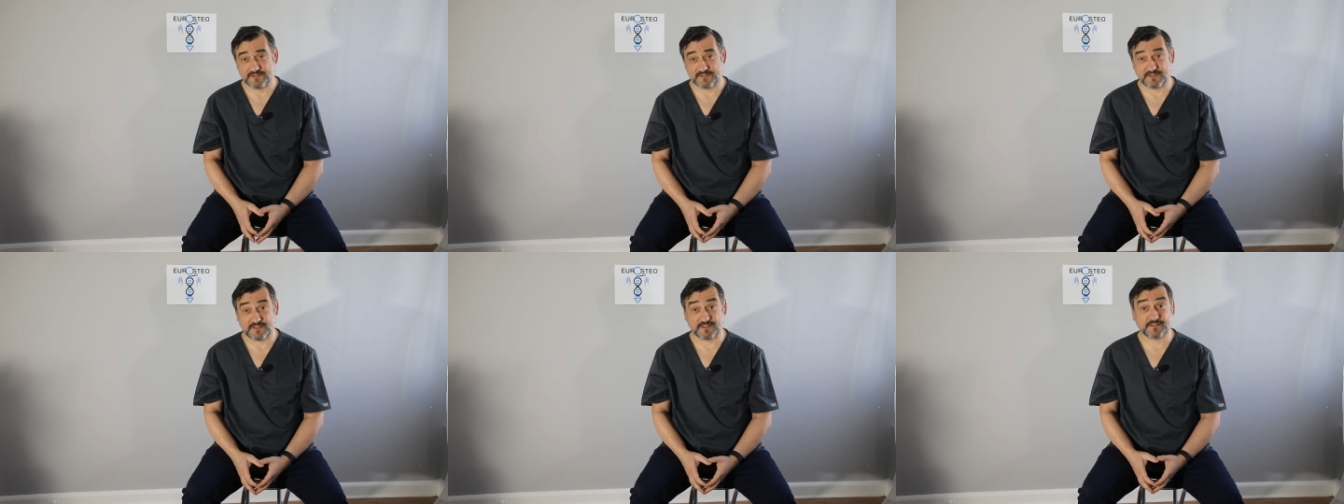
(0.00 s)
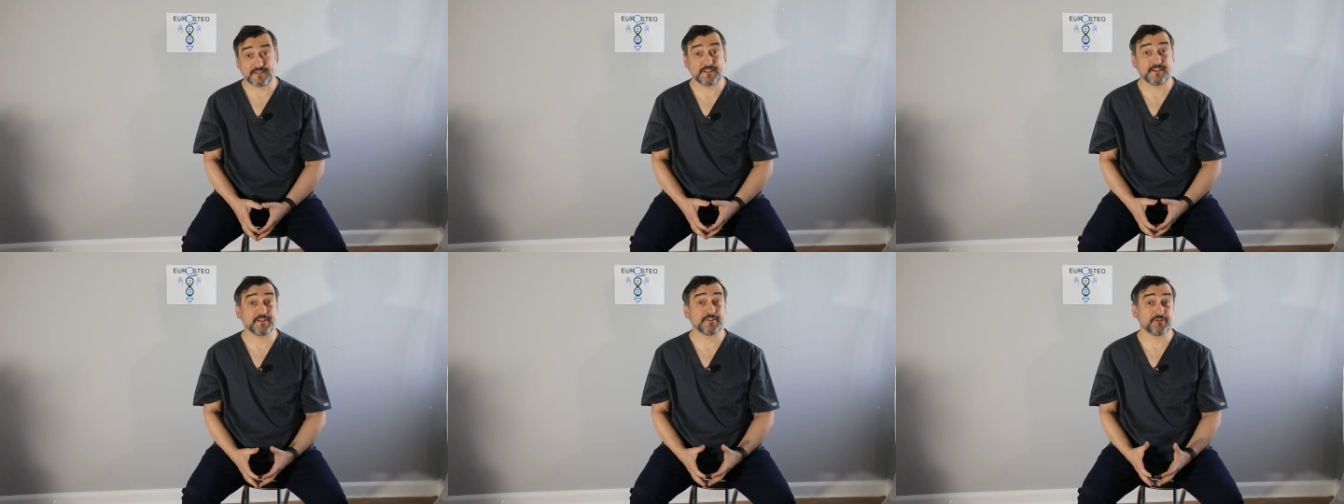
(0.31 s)

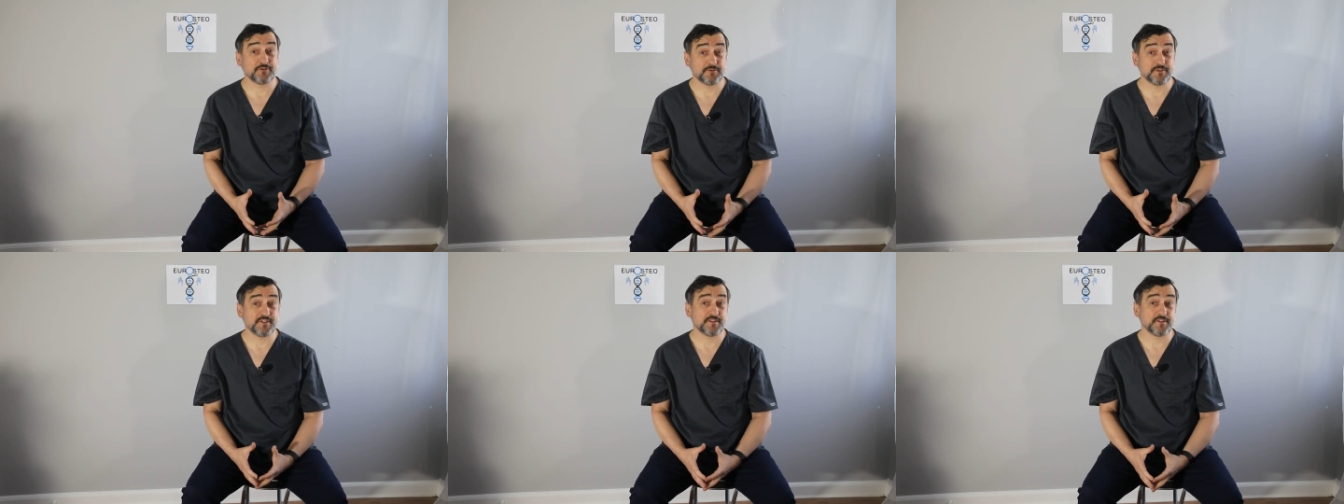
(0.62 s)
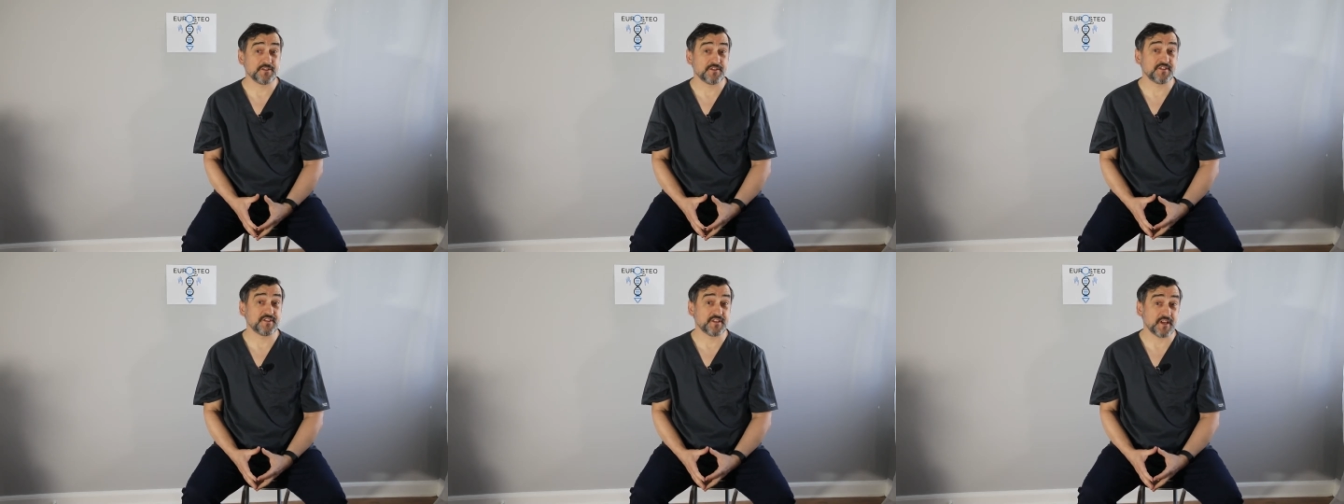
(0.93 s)
That are actually
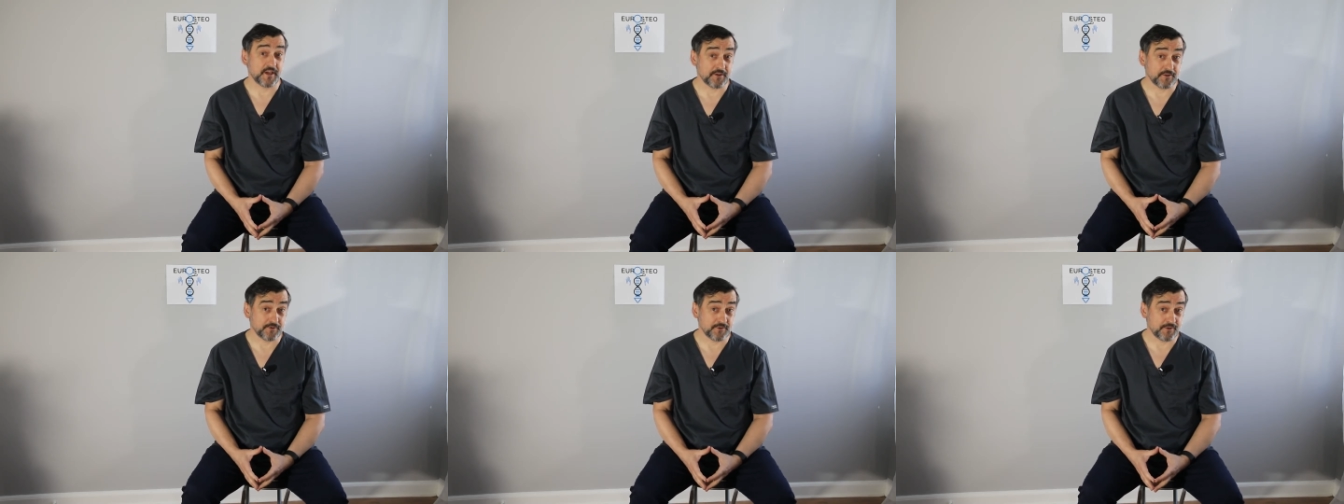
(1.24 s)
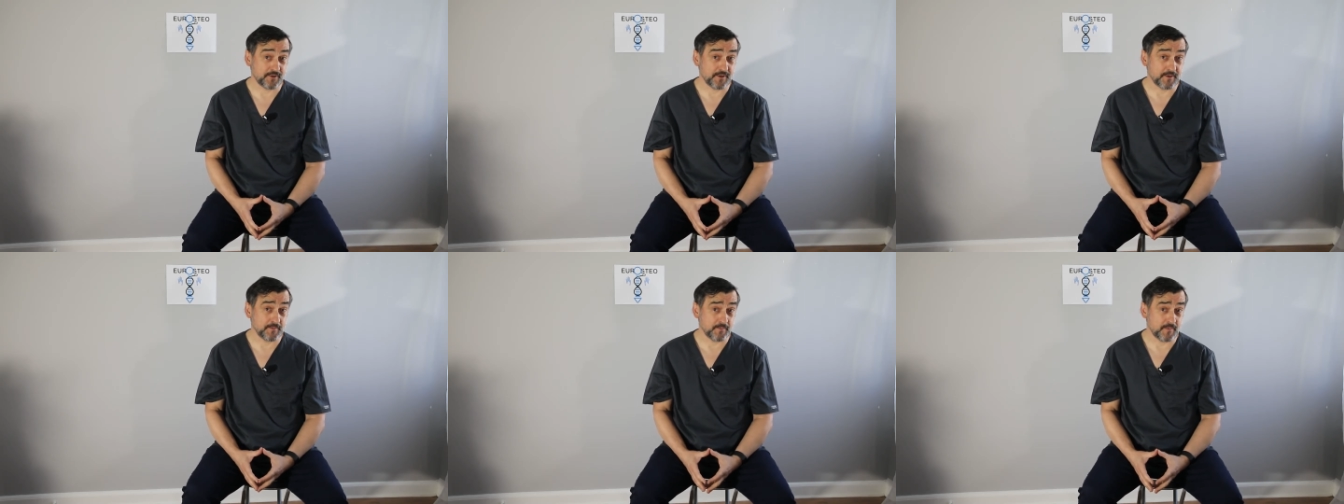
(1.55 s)
the
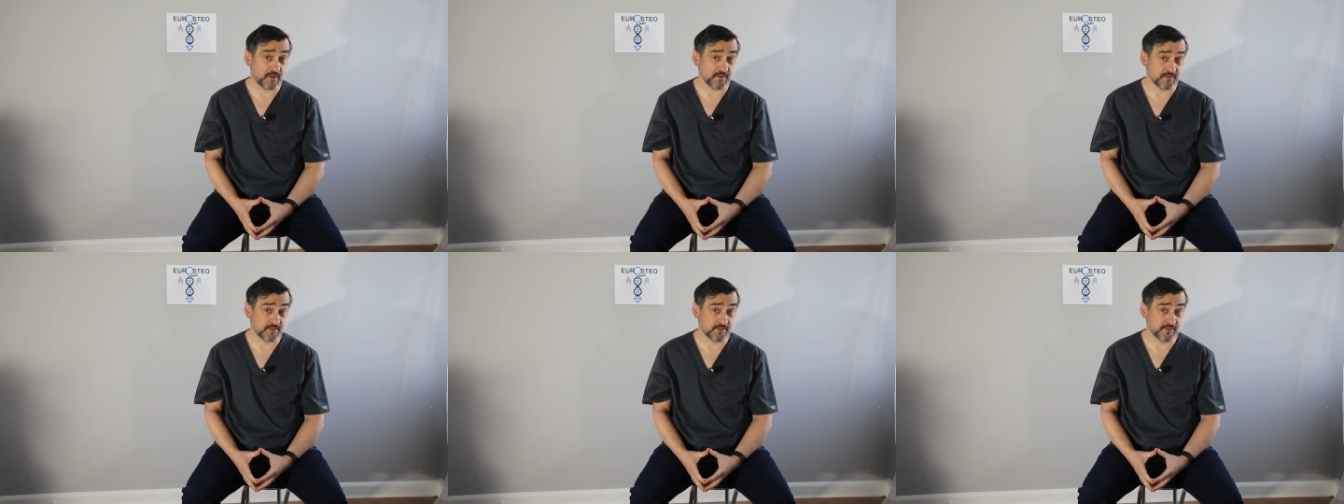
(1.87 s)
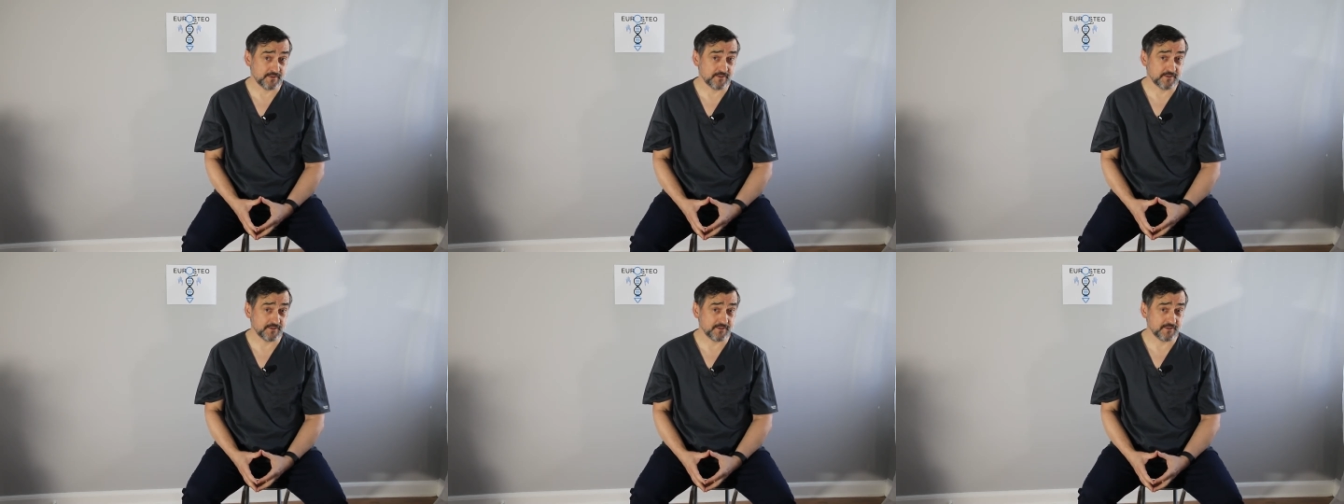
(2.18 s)
secondary
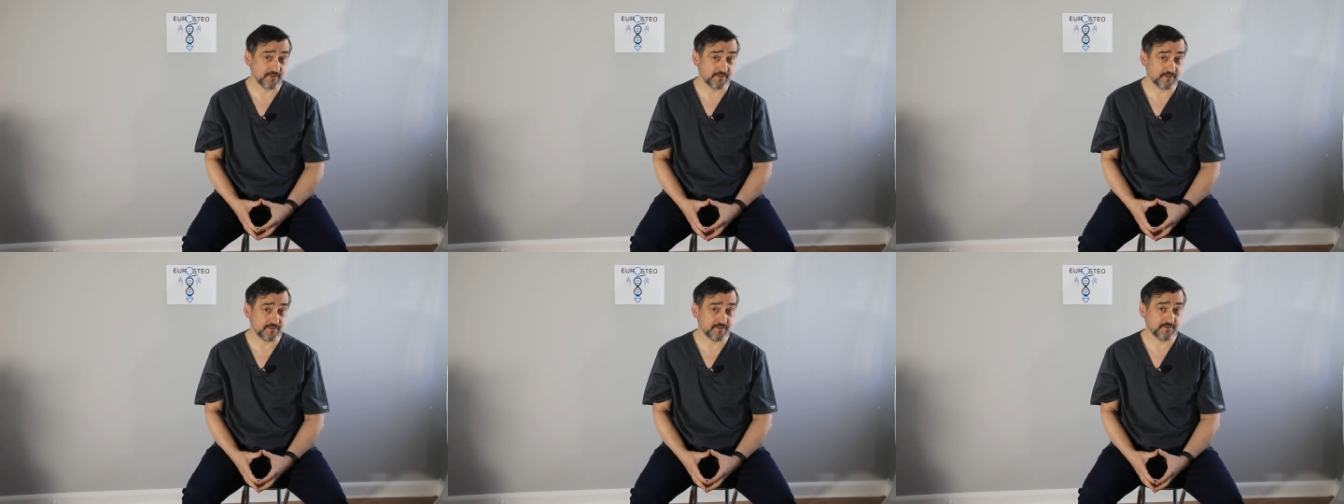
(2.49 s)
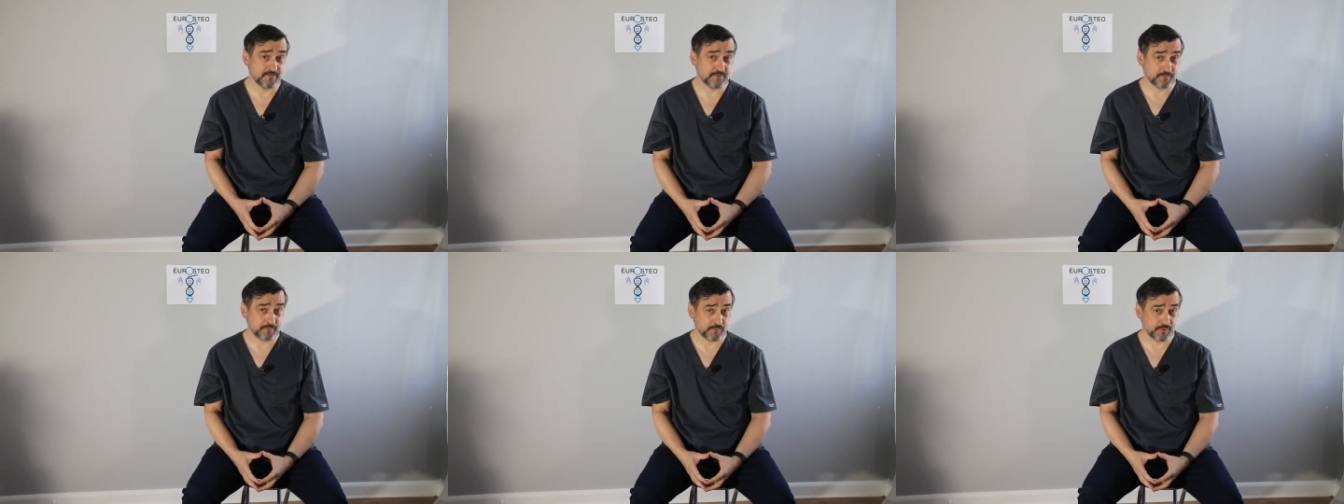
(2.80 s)
muscles
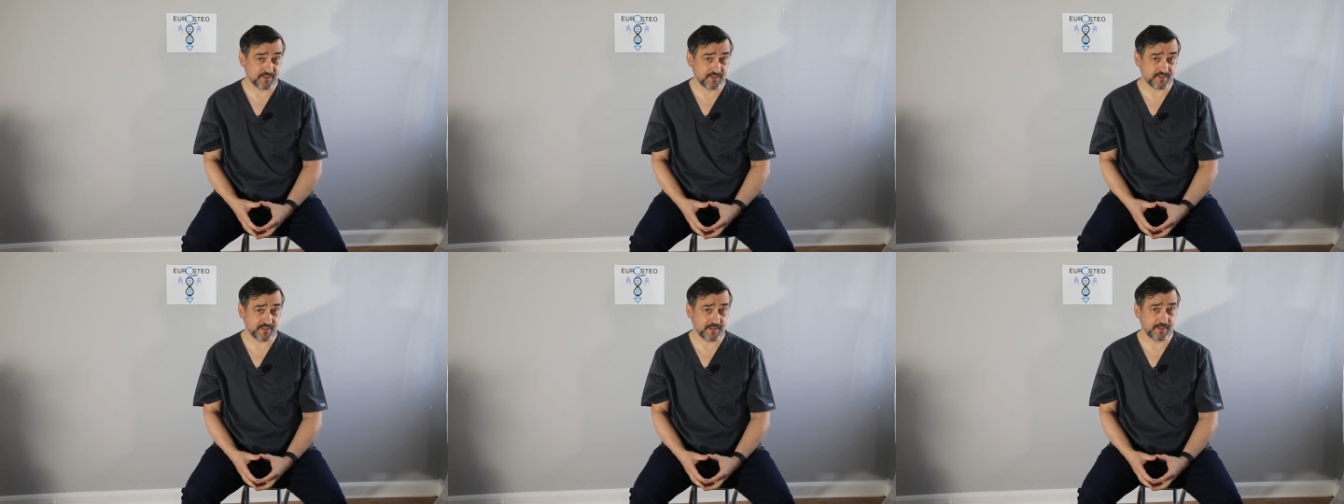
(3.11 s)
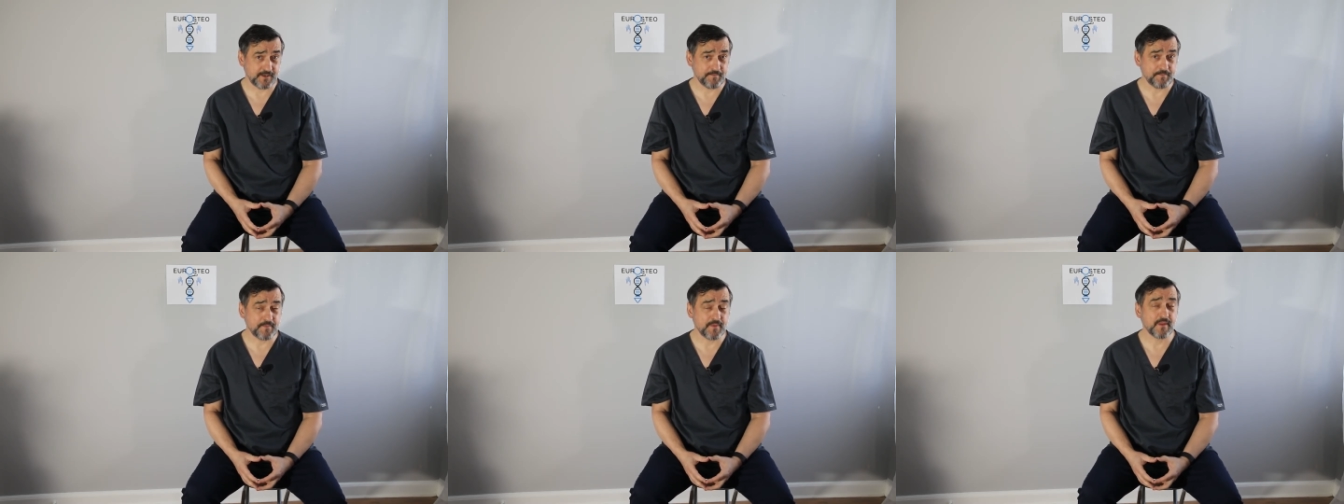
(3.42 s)
for
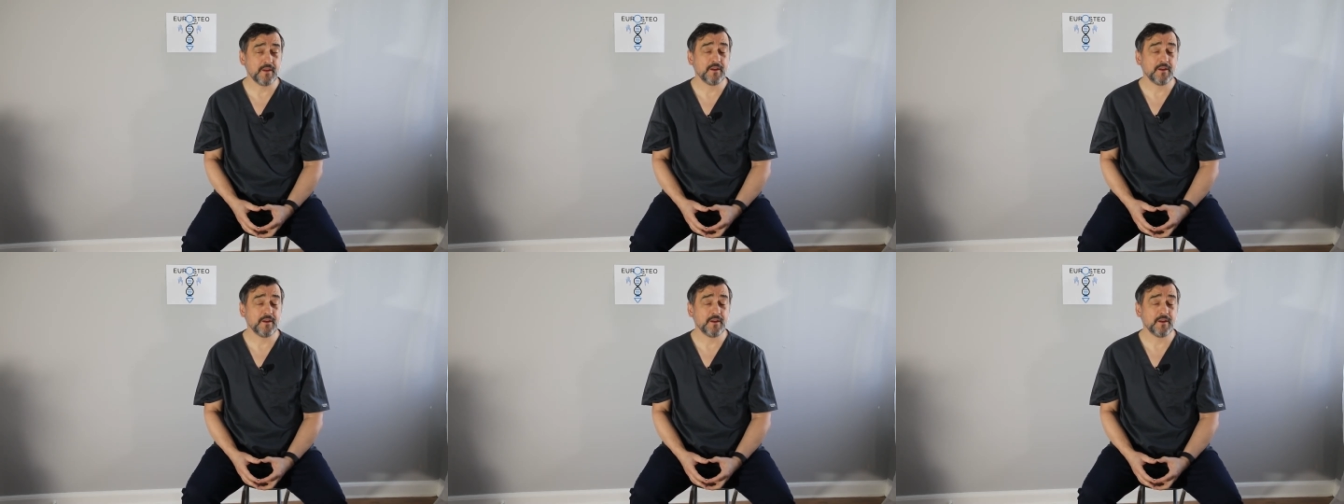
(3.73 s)
breathing.